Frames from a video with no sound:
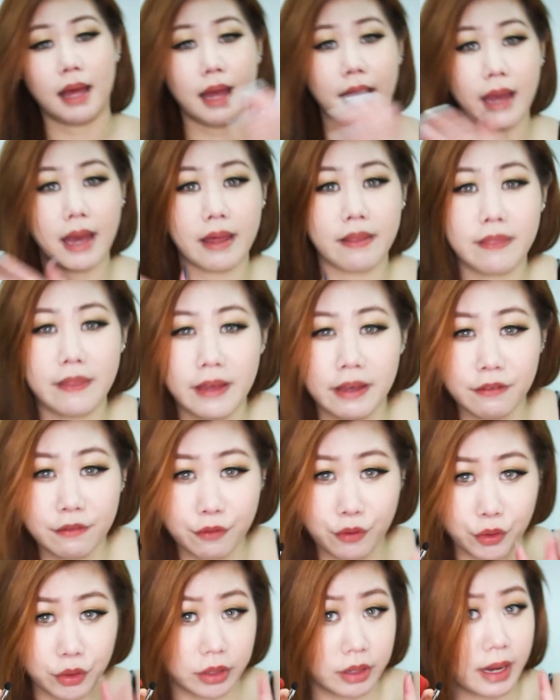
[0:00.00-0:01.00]
And then
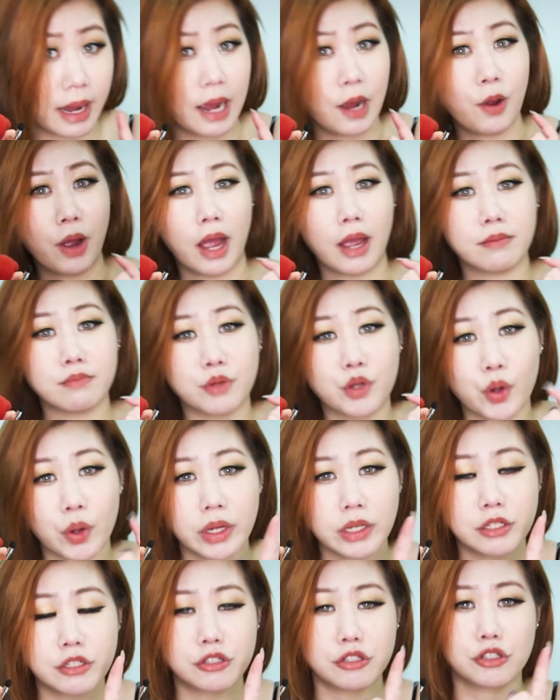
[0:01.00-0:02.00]
for now, I'm
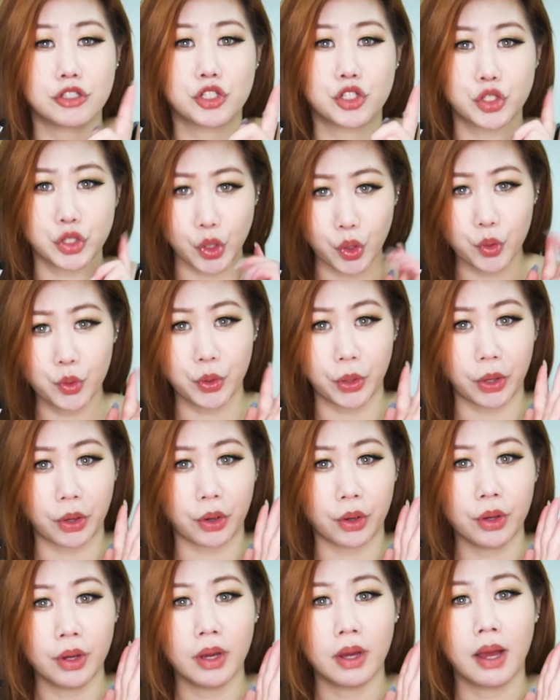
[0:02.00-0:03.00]
going to show
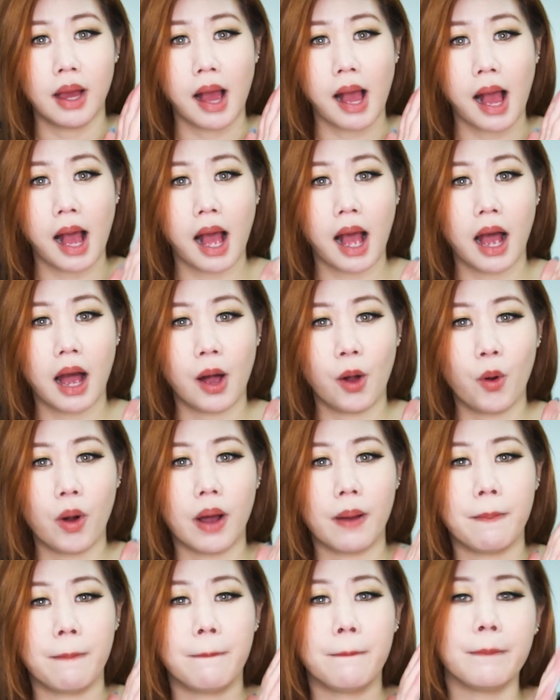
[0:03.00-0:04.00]
you how
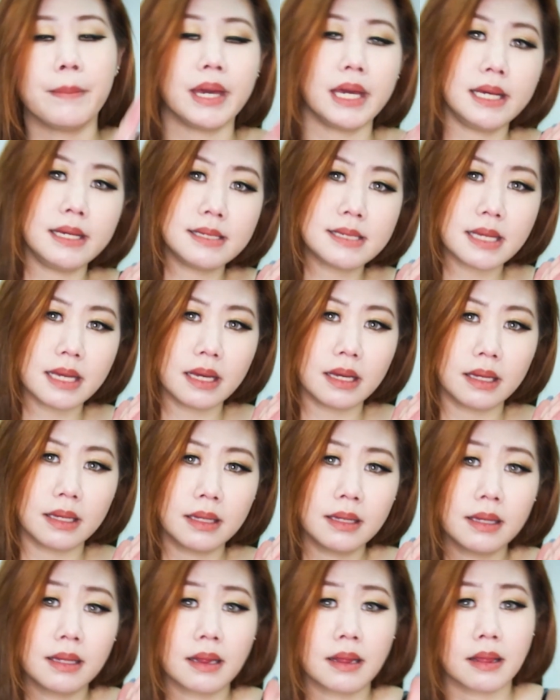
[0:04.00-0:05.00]
amazing
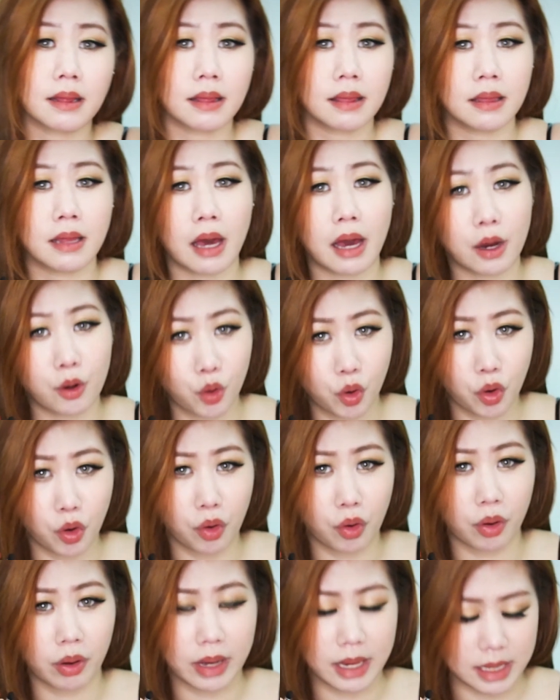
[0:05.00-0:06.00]
the
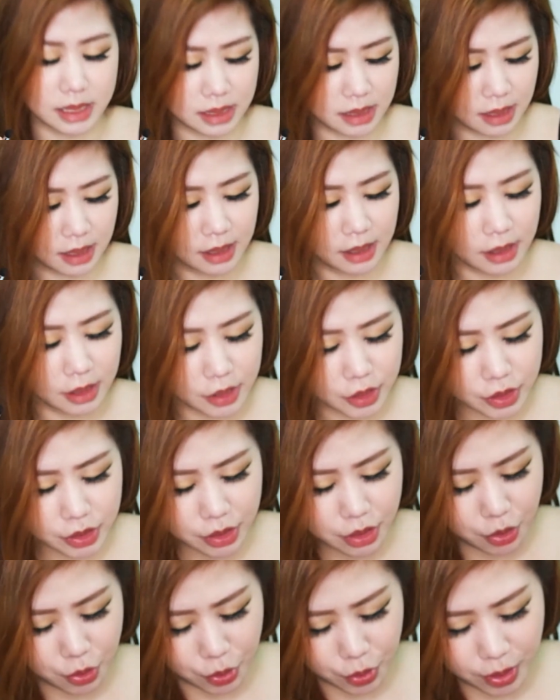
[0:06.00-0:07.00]
alcohol is.
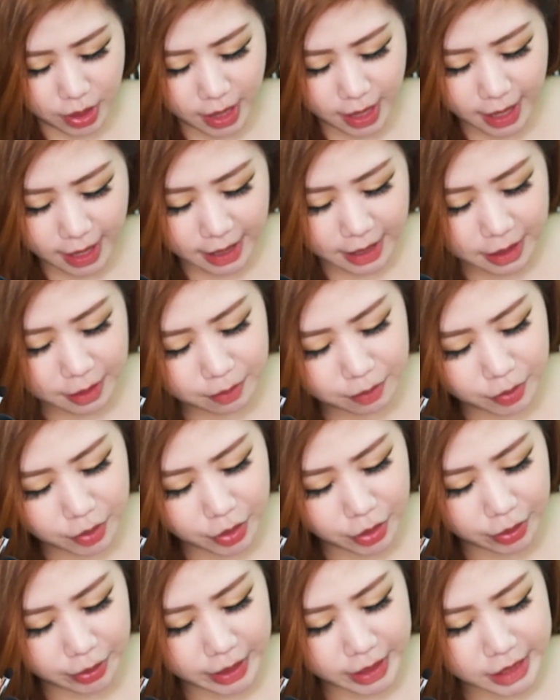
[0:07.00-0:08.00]
So I am
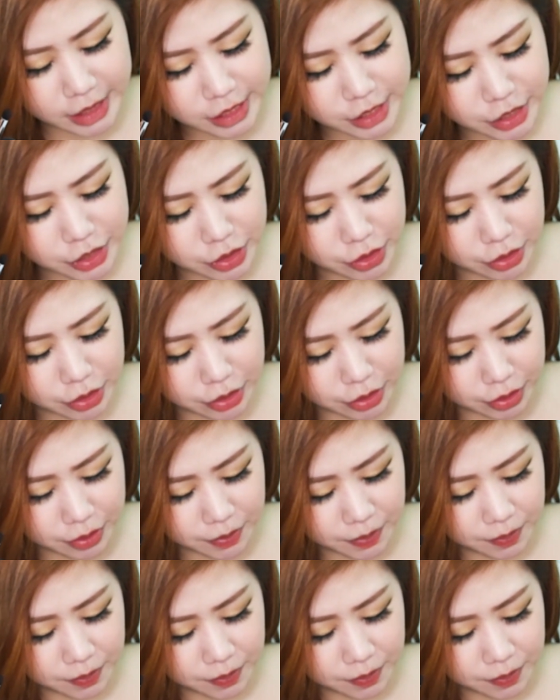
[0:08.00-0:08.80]
going to,